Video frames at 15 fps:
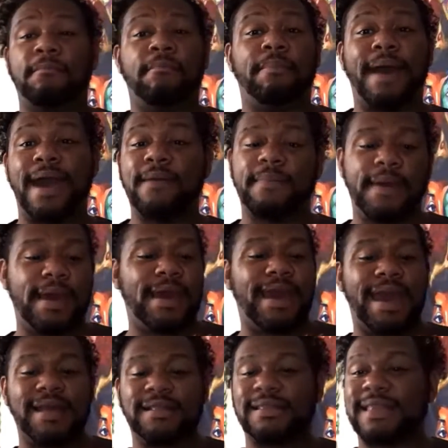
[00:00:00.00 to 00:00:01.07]
Baby,
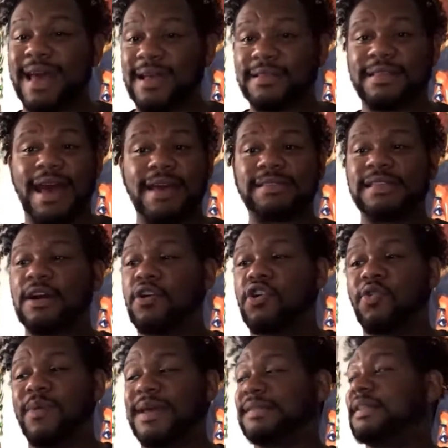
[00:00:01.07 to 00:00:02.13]
that's no
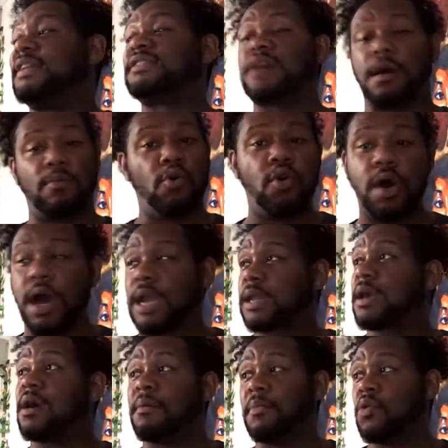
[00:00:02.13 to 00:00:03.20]
coincidence. Come on,
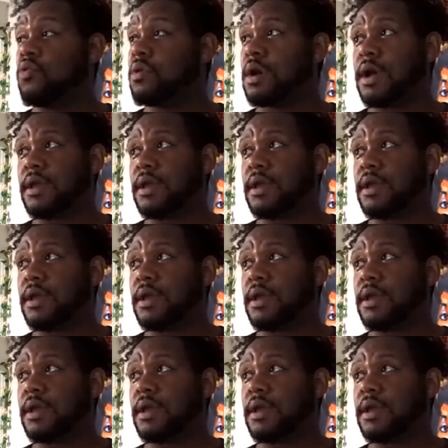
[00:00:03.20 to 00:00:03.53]
come on.